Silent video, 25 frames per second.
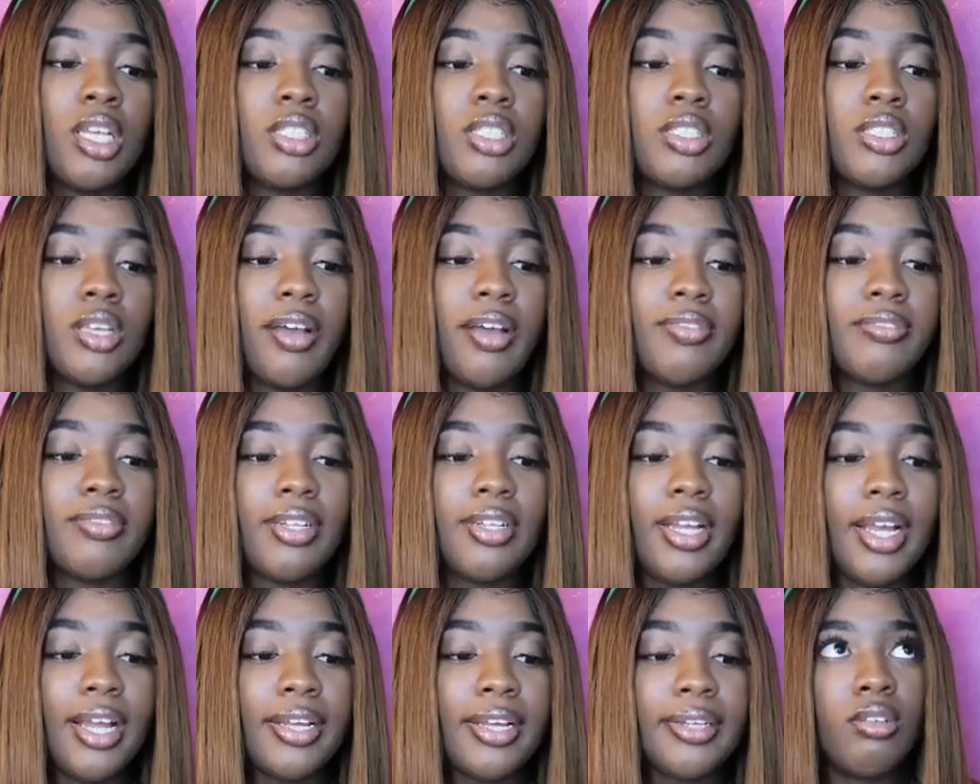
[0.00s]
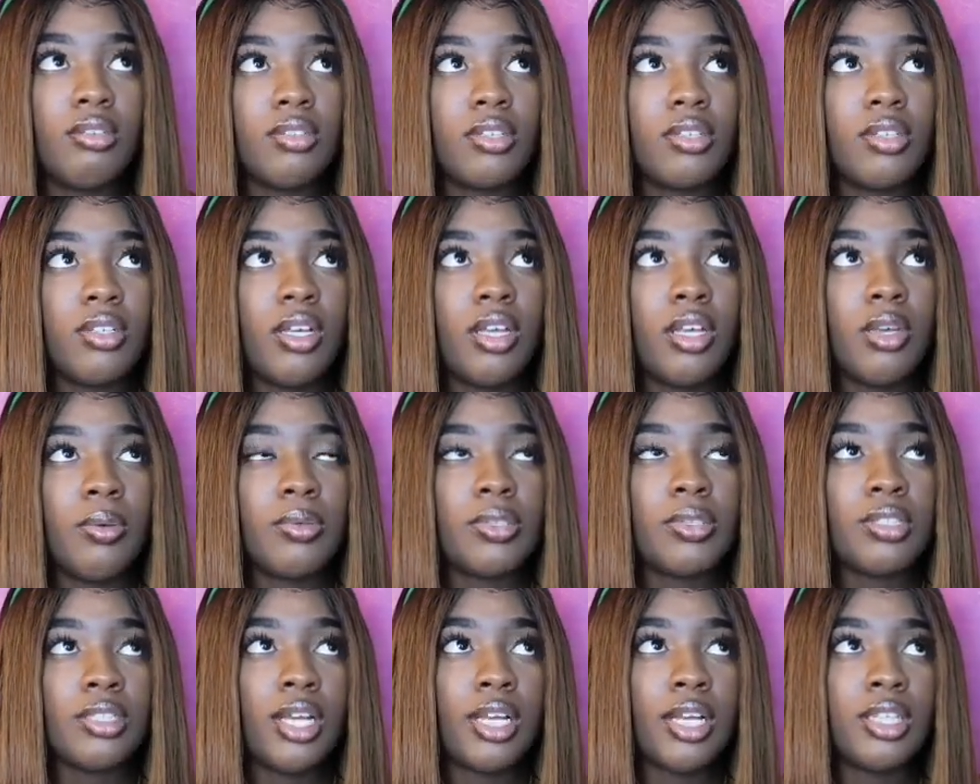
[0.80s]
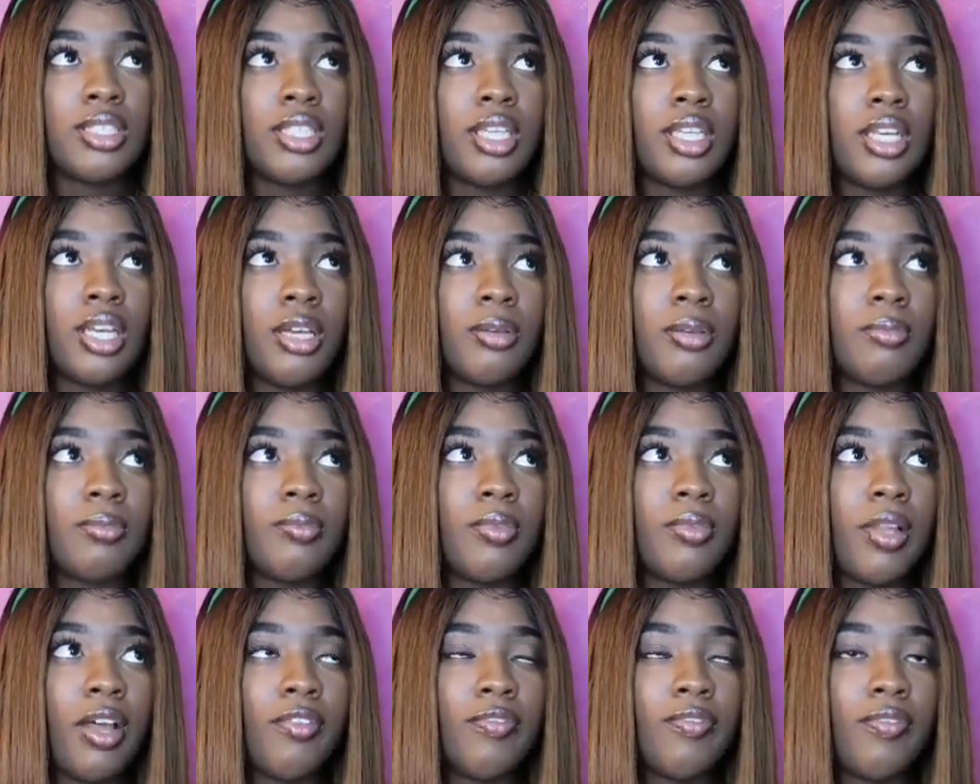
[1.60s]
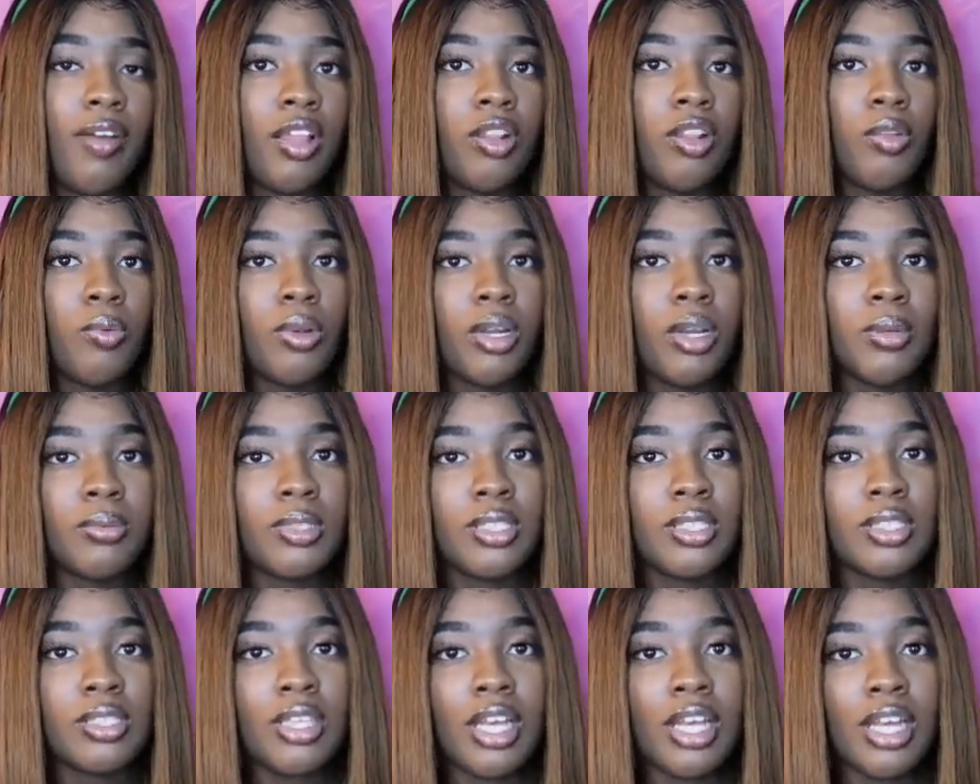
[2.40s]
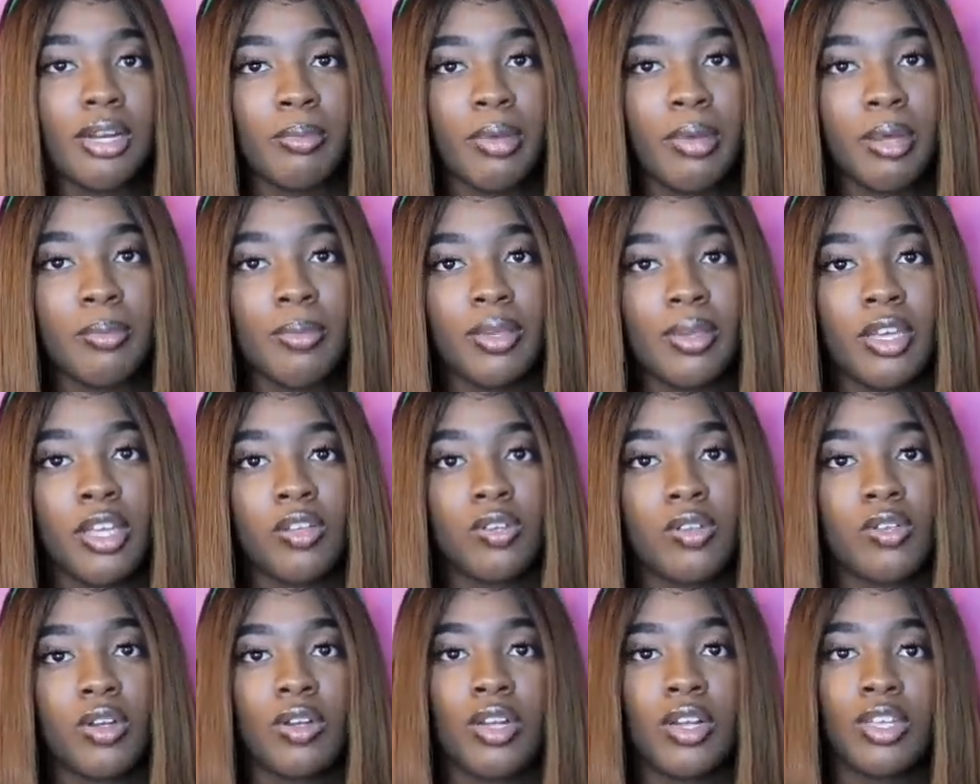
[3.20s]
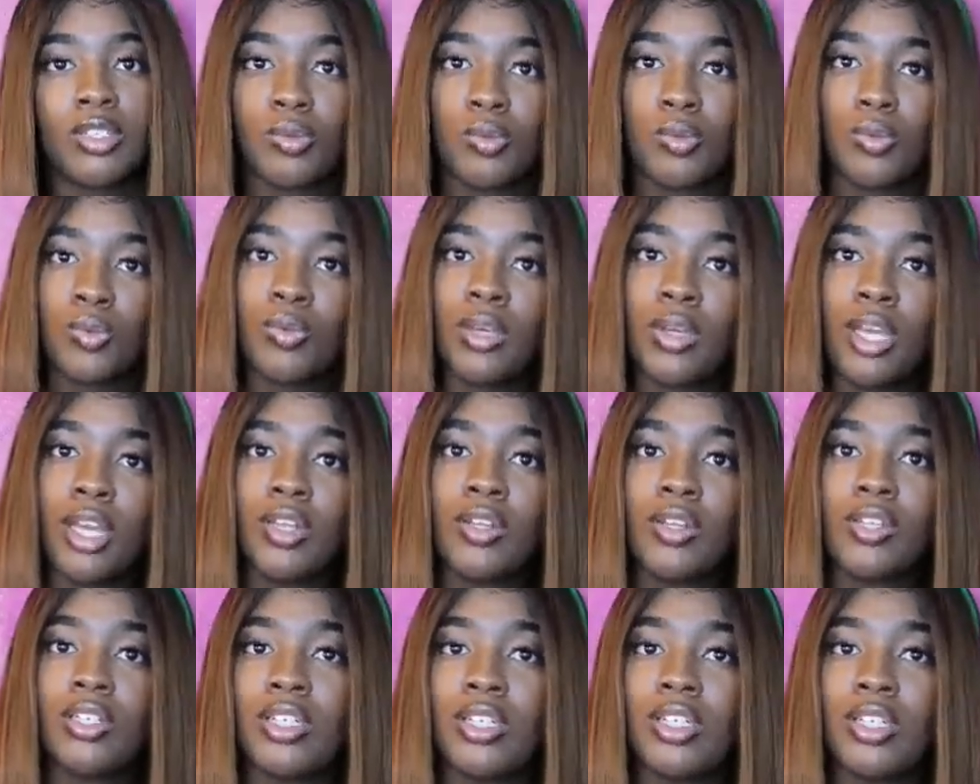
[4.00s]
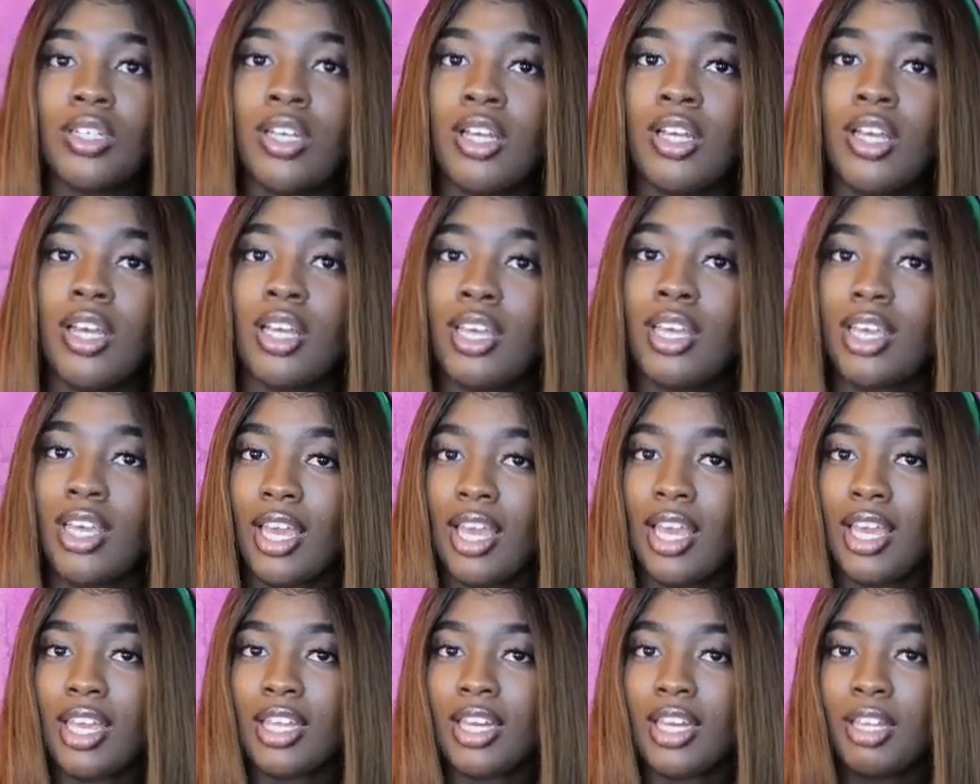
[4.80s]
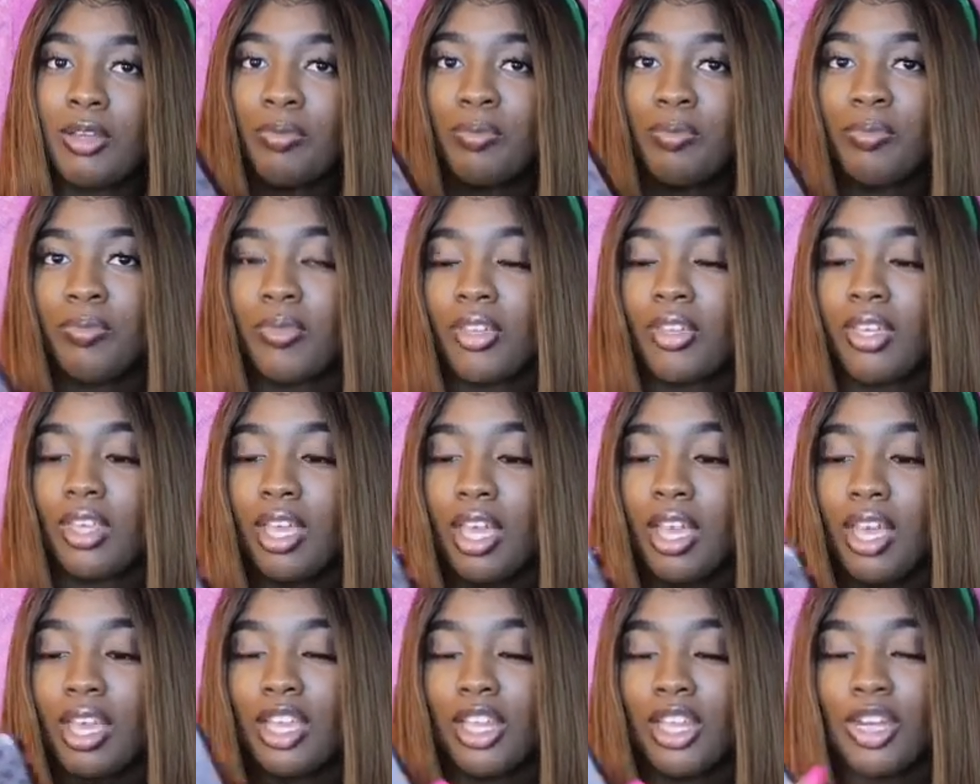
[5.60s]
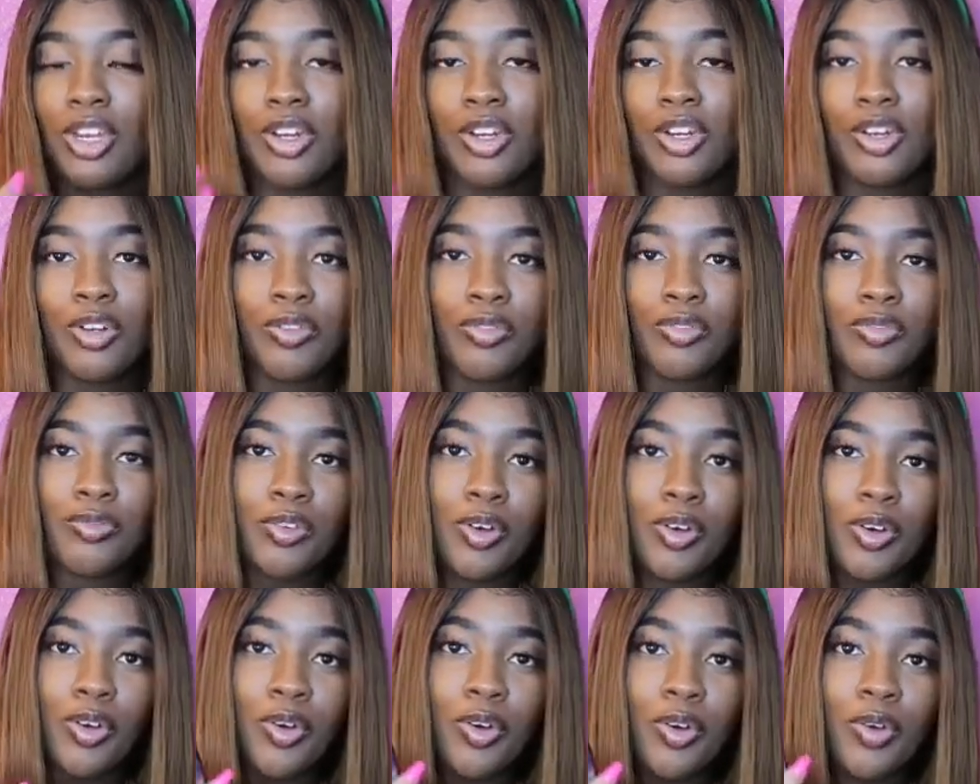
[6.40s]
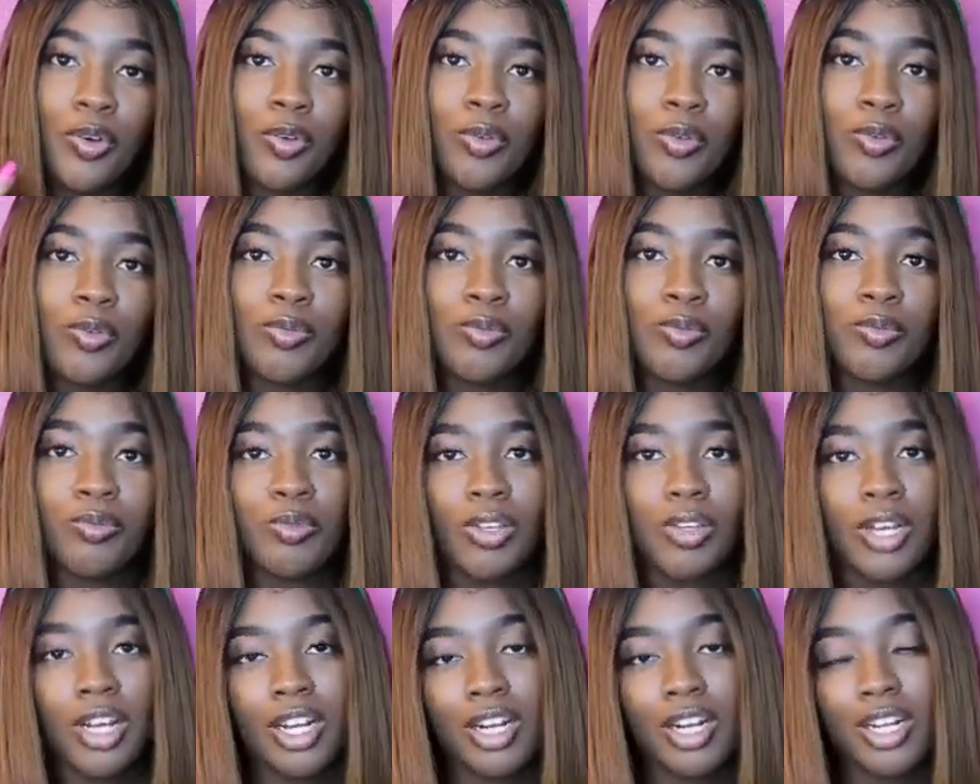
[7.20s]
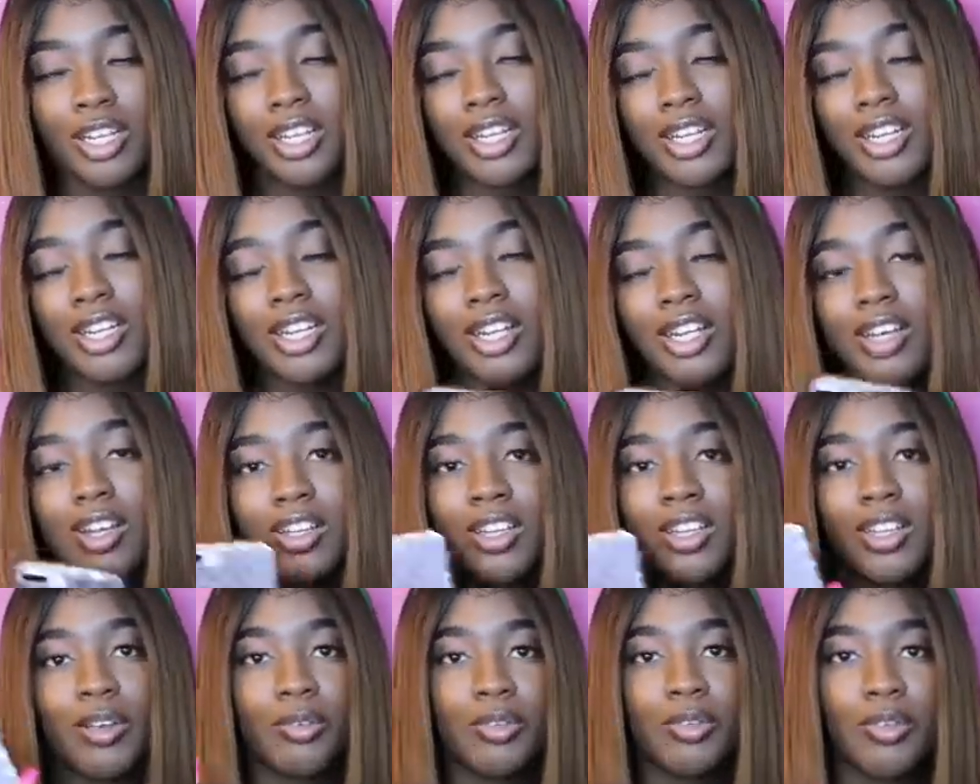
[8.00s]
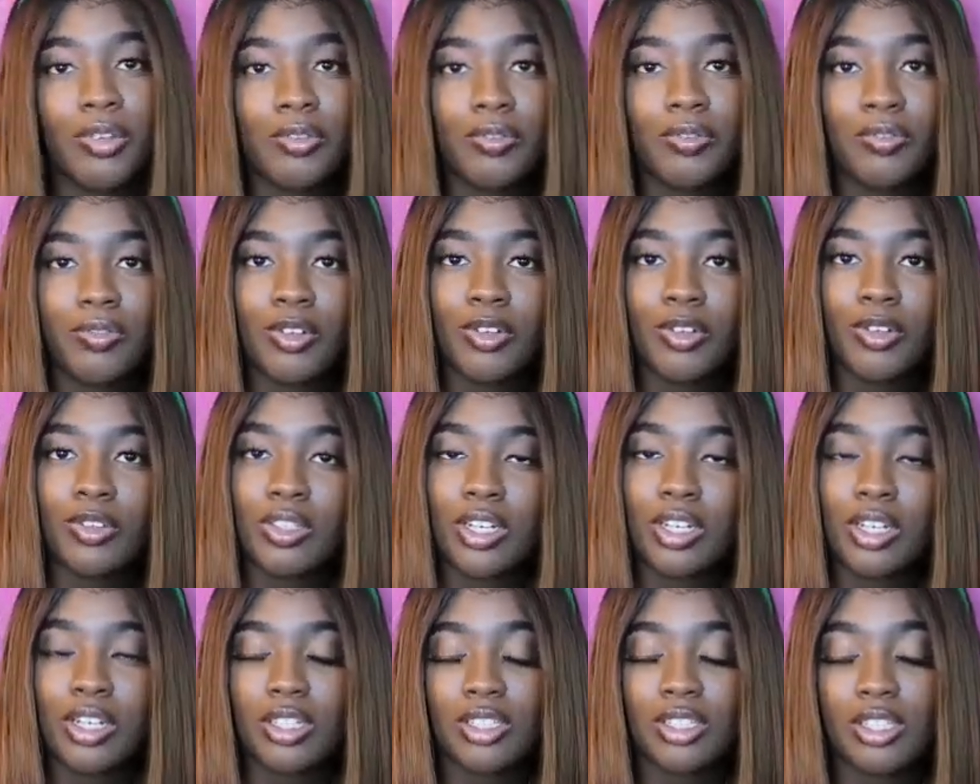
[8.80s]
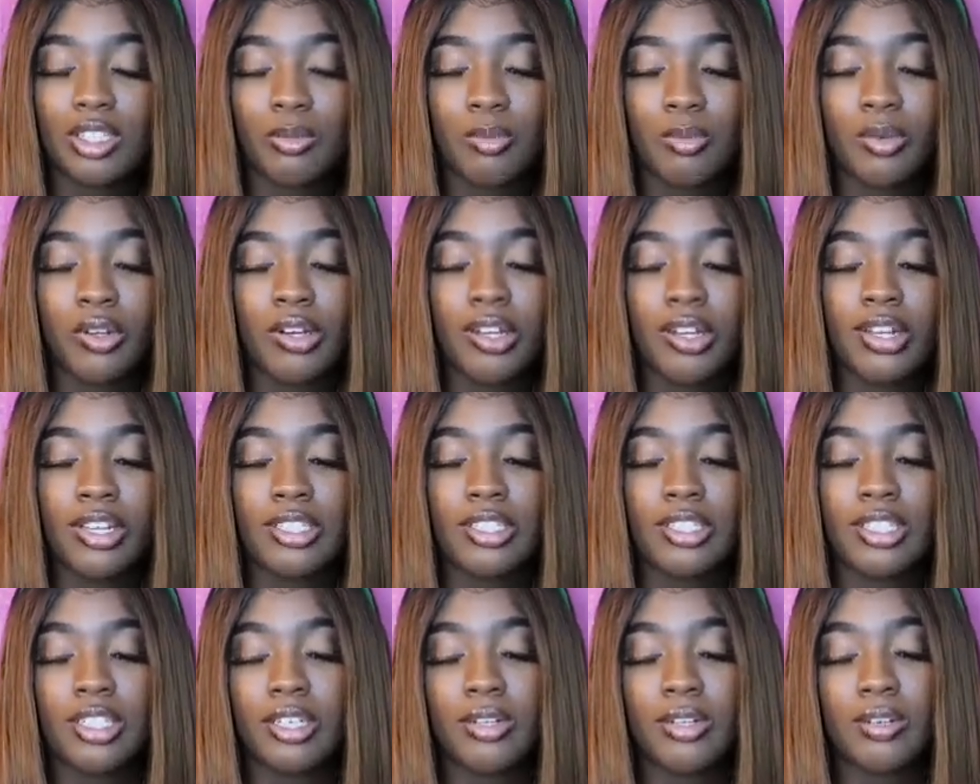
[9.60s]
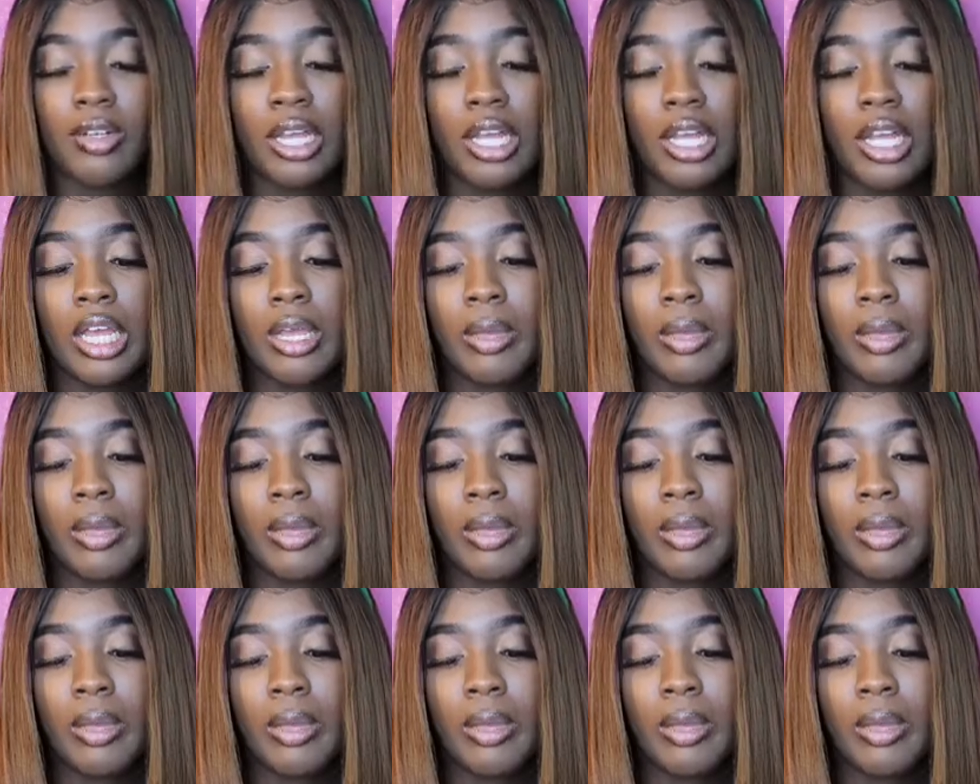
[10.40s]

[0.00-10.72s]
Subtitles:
So after that, it was nighttime. Now I finally went upstairs, got in my bed. You know, that's when you have your little caking it on the phone, cuddling, all that when you're on the phone talking to him on nighttime.